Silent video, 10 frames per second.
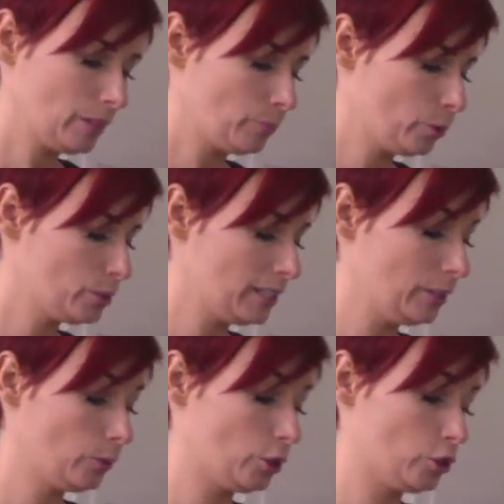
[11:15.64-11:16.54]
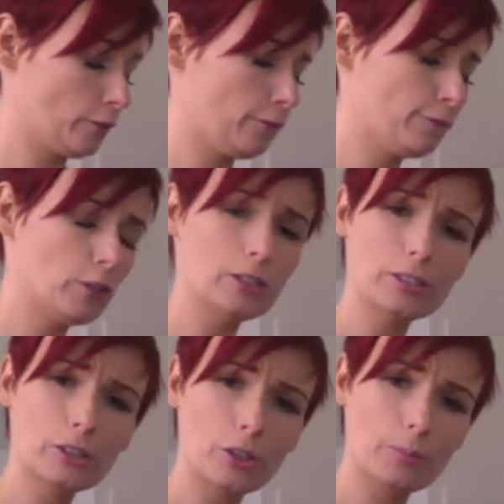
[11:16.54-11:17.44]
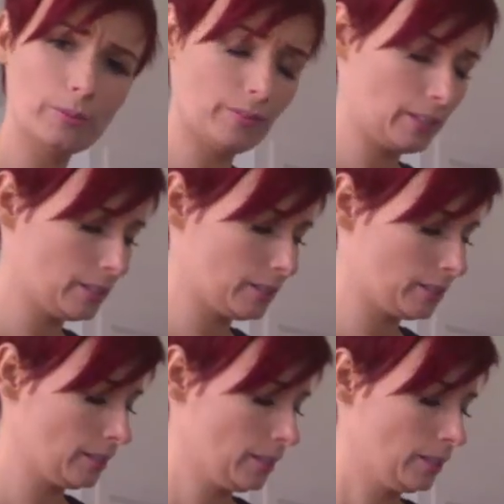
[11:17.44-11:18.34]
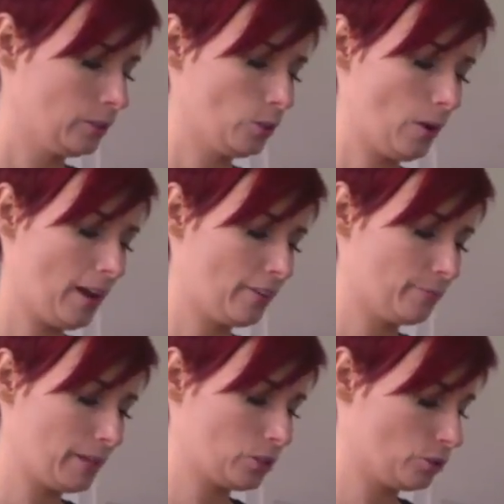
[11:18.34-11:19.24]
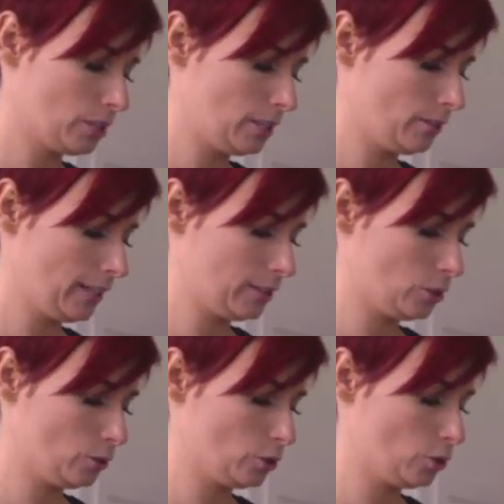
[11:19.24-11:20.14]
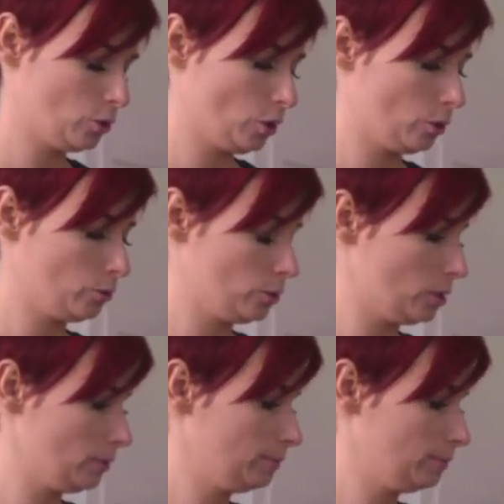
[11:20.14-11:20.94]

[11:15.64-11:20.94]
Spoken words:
protein. You want to use a full scoop of this. No half measures here. I had to do it in 2 goes.